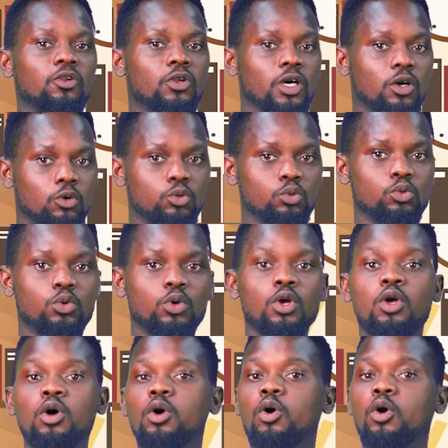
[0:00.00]
another coup
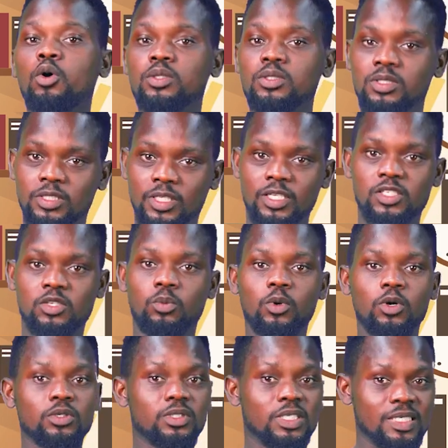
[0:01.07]
on
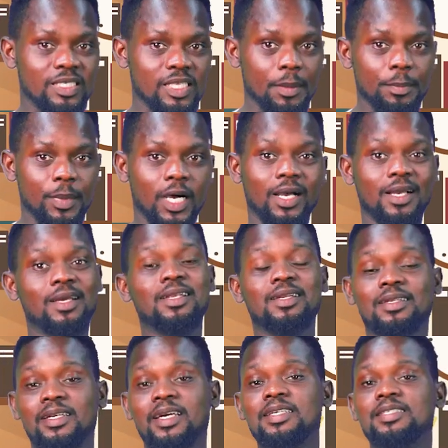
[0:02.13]
31 December
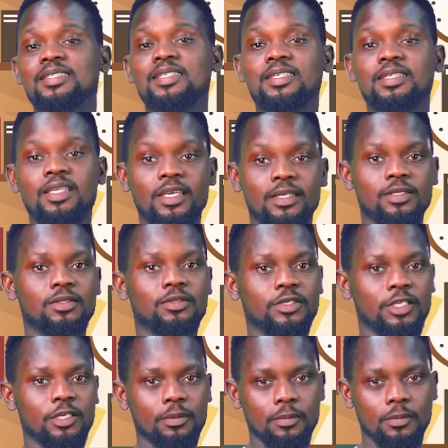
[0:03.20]

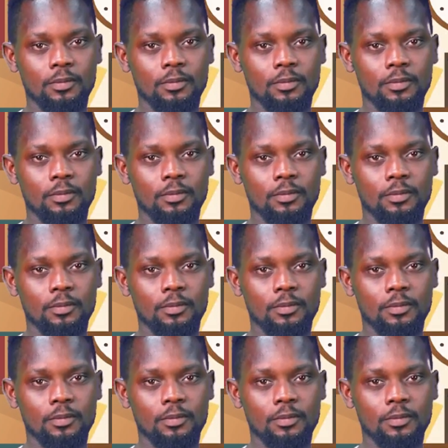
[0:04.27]
1983.